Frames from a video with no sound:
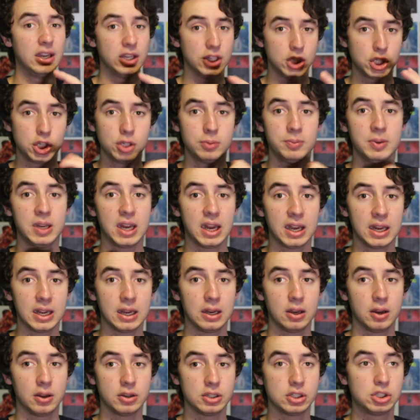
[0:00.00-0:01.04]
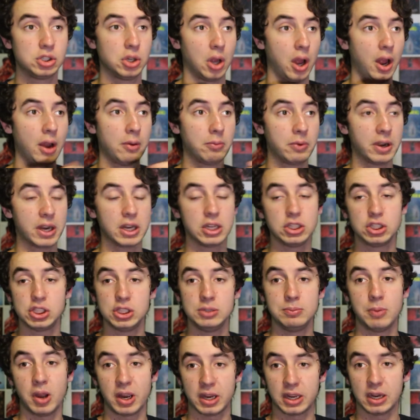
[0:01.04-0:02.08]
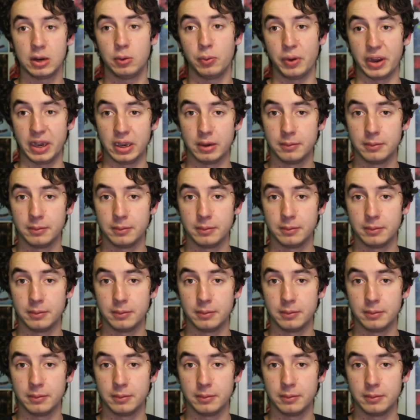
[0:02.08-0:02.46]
she'll be getting, I reckon she might get a win.